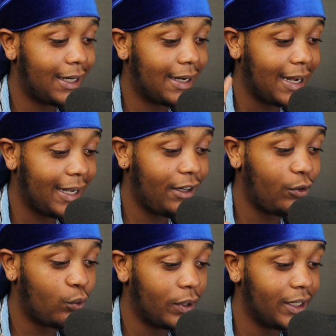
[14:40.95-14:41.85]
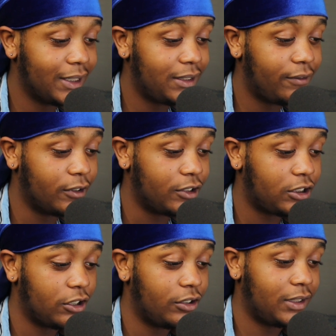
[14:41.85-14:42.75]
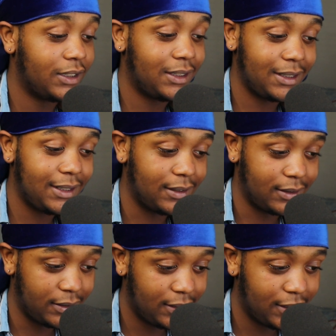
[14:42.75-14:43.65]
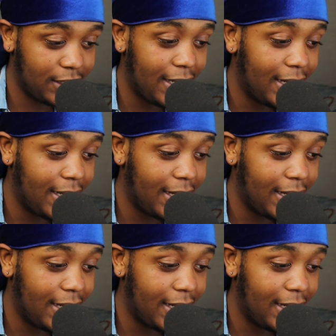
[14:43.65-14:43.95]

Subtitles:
a heightened risk for certain diseases.